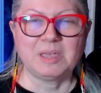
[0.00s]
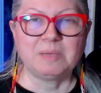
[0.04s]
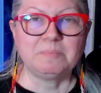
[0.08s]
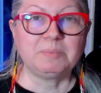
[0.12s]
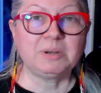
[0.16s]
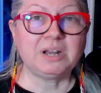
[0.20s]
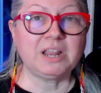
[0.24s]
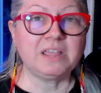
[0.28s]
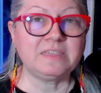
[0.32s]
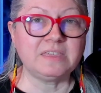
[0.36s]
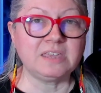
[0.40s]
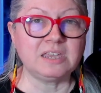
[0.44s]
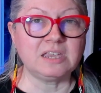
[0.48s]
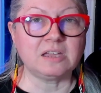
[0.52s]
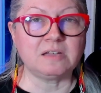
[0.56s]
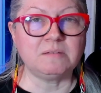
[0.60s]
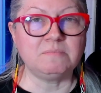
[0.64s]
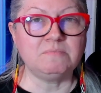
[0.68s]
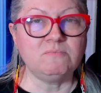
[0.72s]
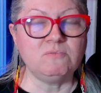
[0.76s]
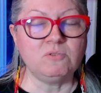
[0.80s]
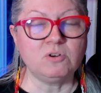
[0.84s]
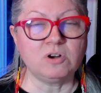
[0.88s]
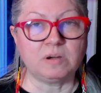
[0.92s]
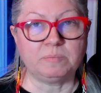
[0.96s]
but I think a
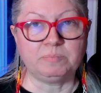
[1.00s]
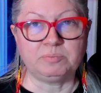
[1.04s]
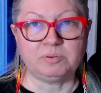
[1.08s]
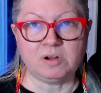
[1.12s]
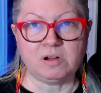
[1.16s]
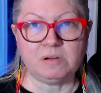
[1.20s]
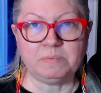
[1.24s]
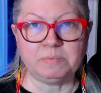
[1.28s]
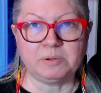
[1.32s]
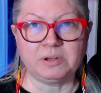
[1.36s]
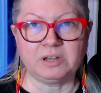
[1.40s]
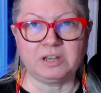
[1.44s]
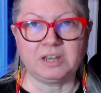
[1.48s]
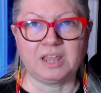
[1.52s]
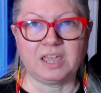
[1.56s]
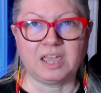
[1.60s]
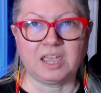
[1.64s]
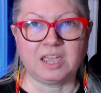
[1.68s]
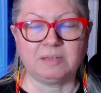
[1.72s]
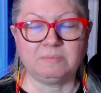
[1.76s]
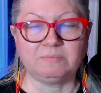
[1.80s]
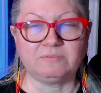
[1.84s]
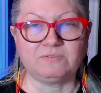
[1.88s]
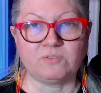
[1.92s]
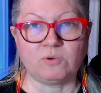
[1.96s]
more appropriate
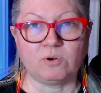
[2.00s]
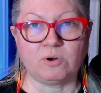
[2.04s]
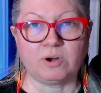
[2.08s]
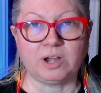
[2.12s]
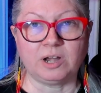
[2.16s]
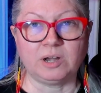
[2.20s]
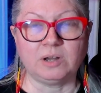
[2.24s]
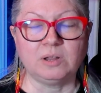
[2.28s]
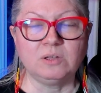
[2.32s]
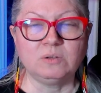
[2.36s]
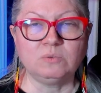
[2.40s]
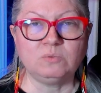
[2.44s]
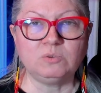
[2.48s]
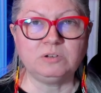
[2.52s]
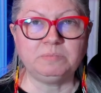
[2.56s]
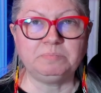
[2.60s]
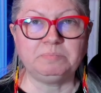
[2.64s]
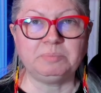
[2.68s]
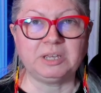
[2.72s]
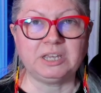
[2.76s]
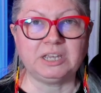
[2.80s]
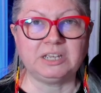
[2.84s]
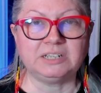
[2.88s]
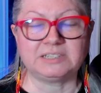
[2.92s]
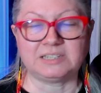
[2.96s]
name for it would
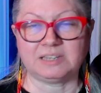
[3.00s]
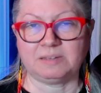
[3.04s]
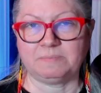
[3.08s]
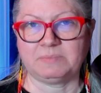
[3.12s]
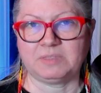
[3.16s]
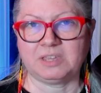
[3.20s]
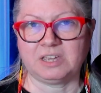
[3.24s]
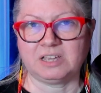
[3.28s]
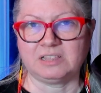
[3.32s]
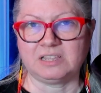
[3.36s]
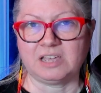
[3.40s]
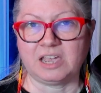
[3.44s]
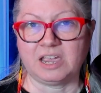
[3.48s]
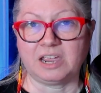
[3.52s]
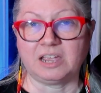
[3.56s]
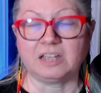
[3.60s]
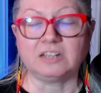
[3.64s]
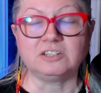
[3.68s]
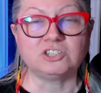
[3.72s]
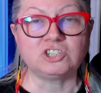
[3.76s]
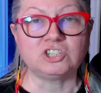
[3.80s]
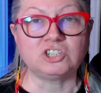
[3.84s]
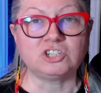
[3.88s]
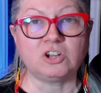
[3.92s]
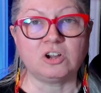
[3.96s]
be something like
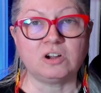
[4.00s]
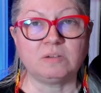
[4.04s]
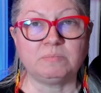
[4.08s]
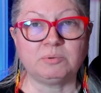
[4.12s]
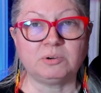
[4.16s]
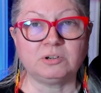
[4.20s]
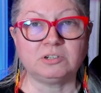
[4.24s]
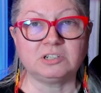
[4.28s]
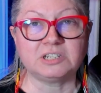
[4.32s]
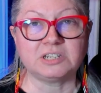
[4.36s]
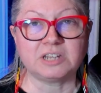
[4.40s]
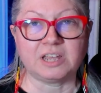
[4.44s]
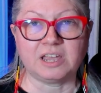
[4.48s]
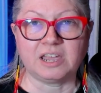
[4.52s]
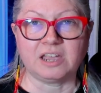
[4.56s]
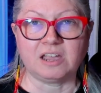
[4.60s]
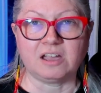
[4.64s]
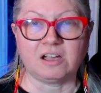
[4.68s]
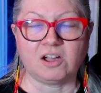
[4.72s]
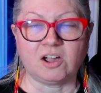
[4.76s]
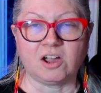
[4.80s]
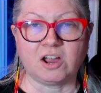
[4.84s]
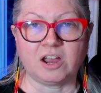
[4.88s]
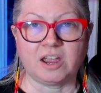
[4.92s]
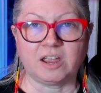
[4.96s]
Starburst
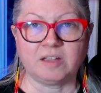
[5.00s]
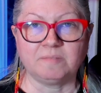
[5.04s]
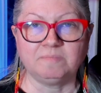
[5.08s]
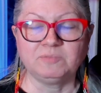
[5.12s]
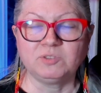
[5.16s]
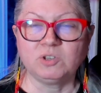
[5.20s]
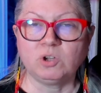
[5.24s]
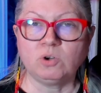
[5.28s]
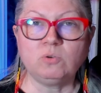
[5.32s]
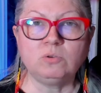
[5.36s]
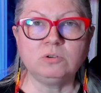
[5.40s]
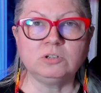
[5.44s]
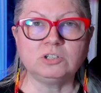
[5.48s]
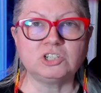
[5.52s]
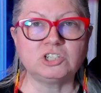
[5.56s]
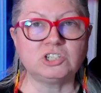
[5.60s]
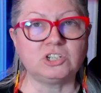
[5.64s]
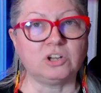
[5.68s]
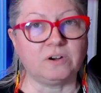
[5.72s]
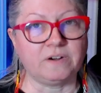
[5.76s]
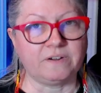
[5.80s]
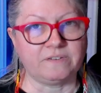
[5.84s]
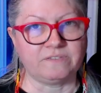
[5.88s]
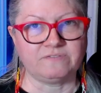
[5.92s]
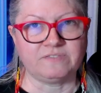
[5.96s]
AI or
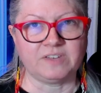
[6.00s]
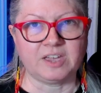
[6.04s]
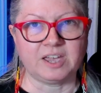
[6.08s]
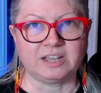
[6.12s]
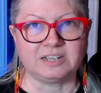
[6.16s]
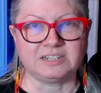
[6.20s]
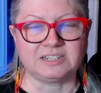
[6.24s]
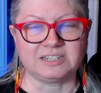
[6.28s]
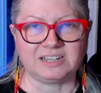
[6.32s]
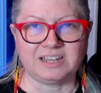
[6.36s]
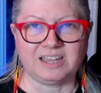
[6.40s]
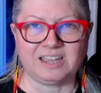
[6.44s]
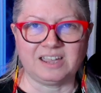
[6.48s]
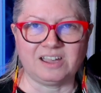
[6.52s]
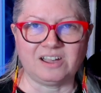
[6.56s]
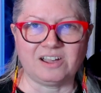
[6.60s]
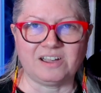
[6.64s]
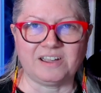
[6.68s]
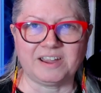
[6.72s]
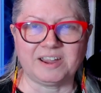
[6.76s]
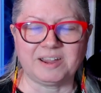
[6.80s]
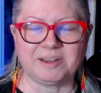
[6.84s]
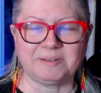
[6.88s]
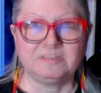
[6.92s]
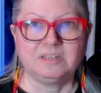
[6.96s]
Star Effect
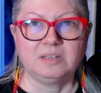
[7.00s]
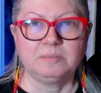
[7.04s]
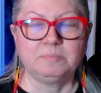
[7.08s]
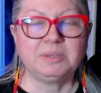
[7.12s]
AI,